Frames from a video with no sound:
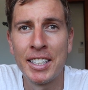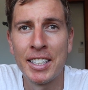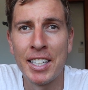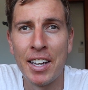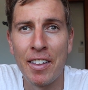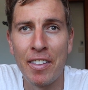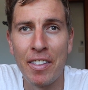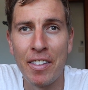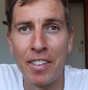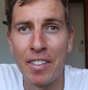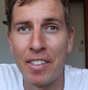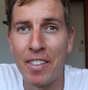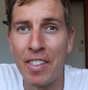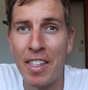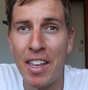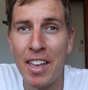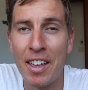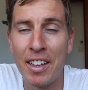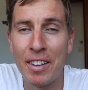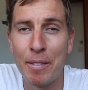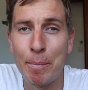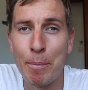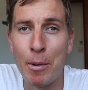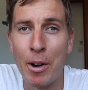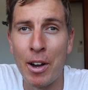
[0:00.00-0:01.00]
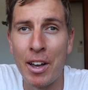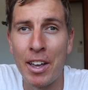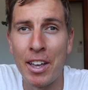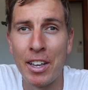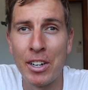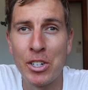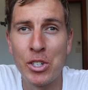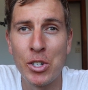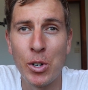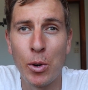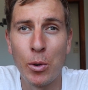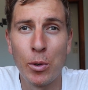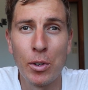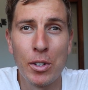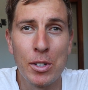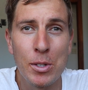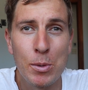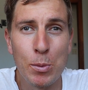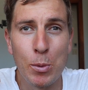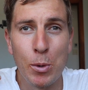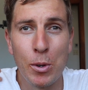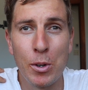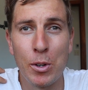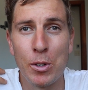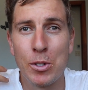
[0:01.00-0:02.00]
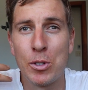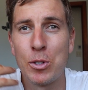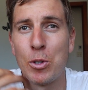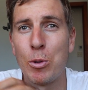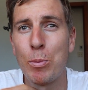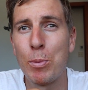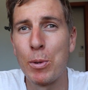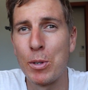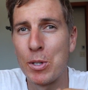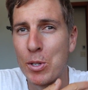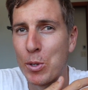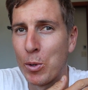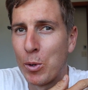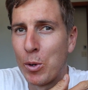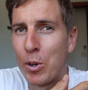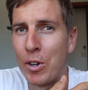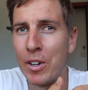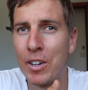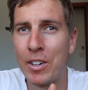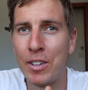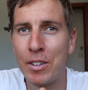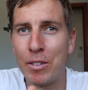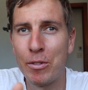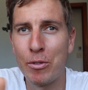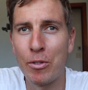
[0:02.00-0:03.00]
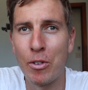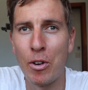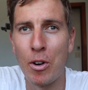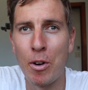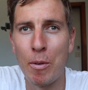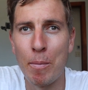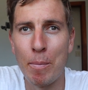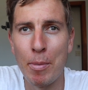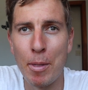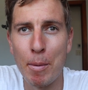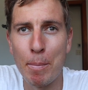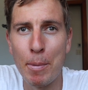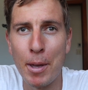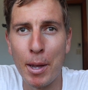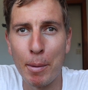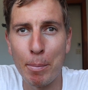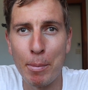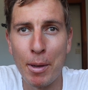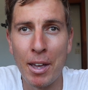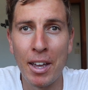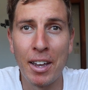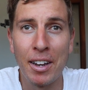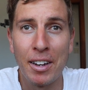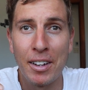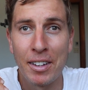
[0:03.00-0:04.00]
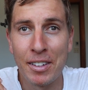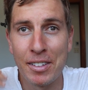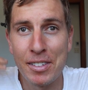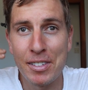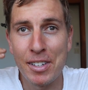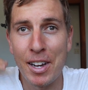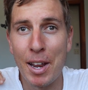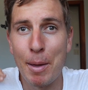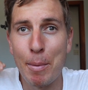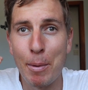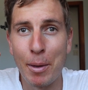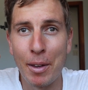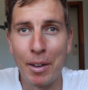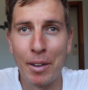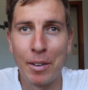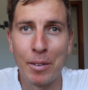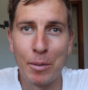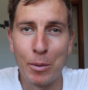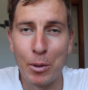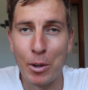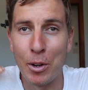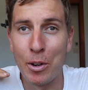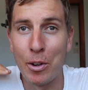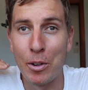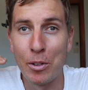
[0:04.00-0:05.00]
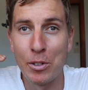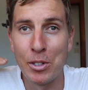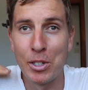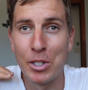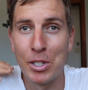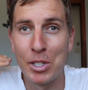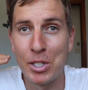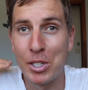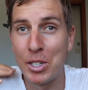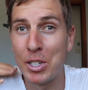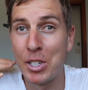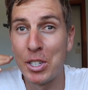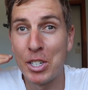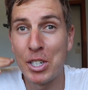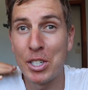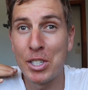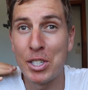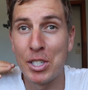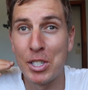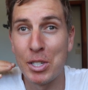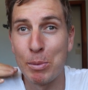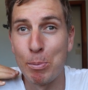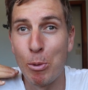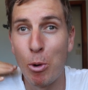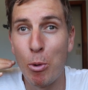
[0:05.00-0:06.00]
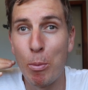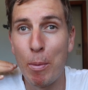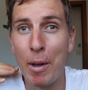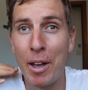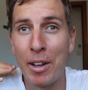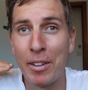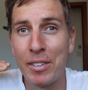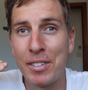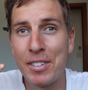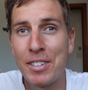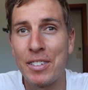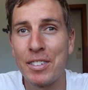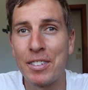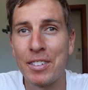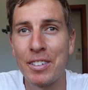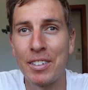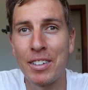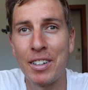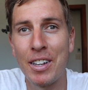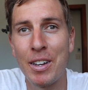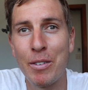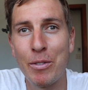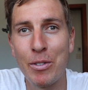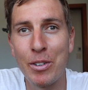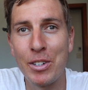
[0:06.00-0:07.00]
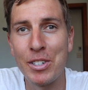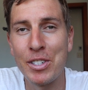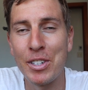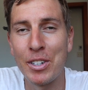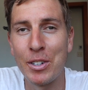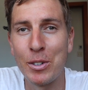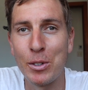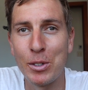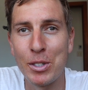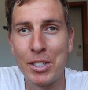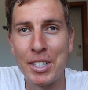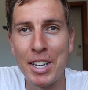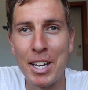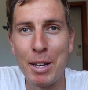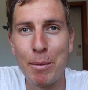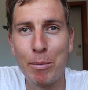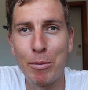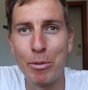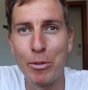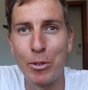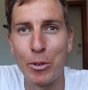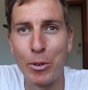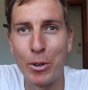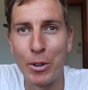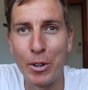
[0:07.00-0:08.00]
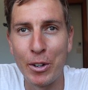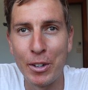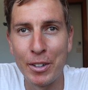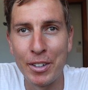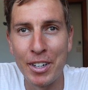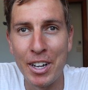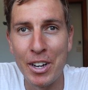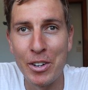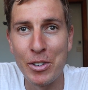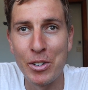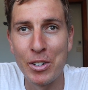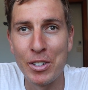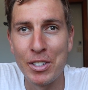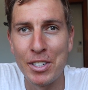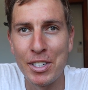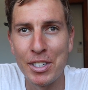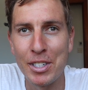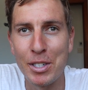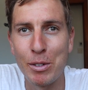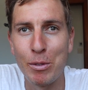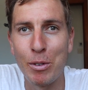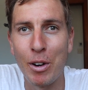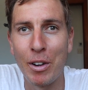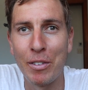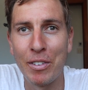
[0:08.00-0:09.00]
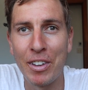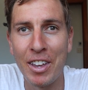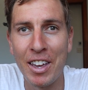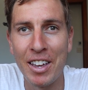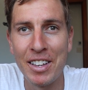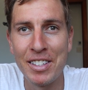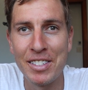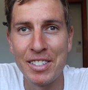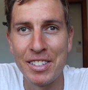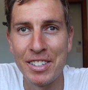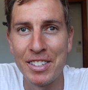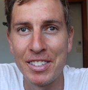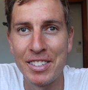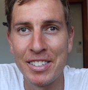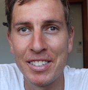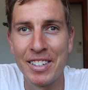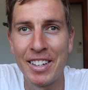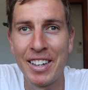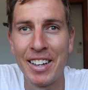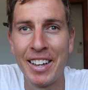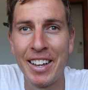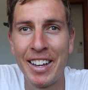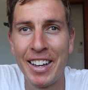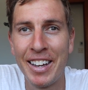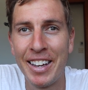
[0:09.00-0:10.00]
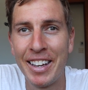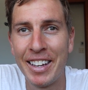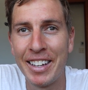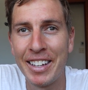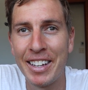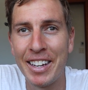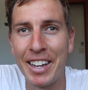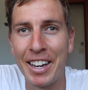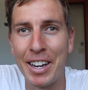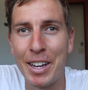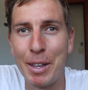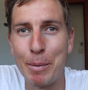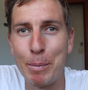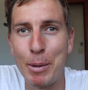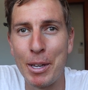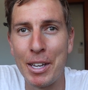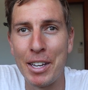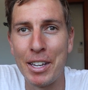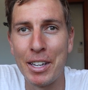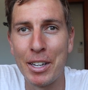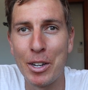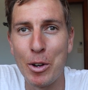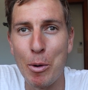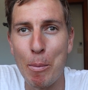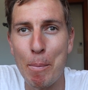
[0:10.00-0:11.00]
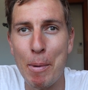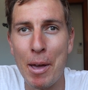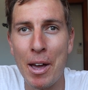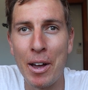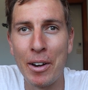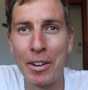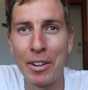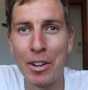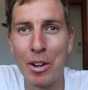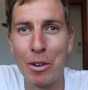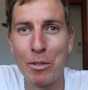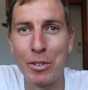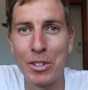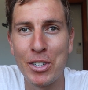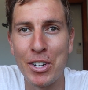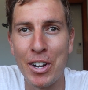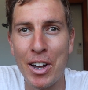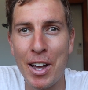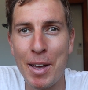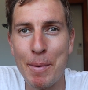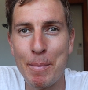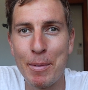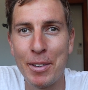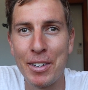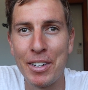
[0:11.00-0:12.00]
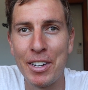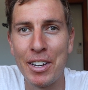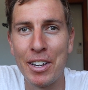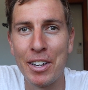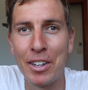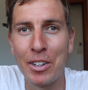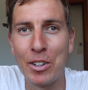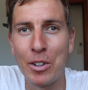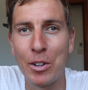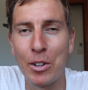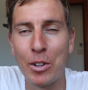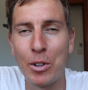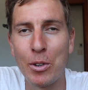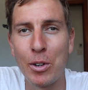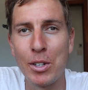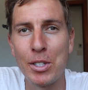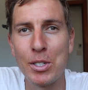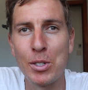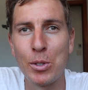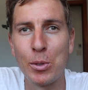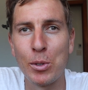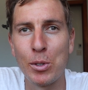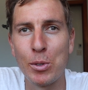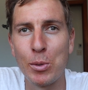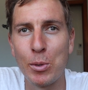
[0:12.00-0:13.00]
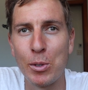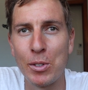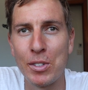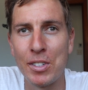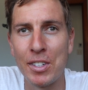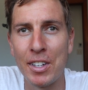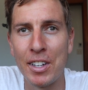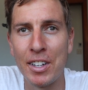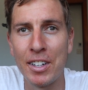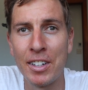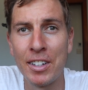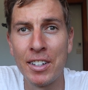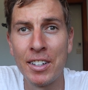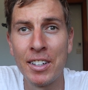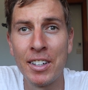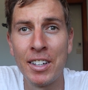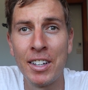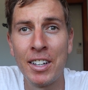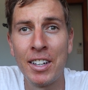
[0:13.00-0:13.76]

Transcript: Other than that, my shoulders were super sore from the backpack slapping. Just a small bounce every single step for 165 k's is gonna be compounding over time, and it got quite sore towards the end.